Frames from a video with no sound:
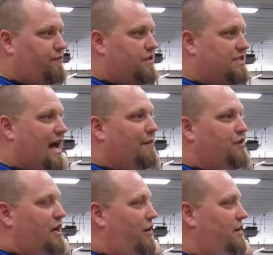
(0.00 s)
stopped
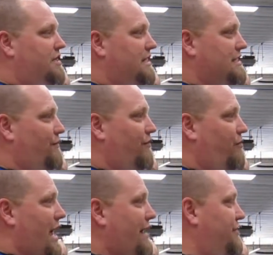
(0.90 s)
the architects and everyone from
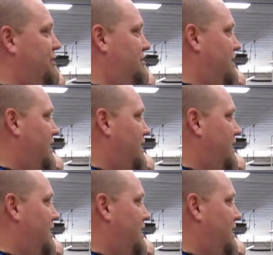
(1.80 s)
having us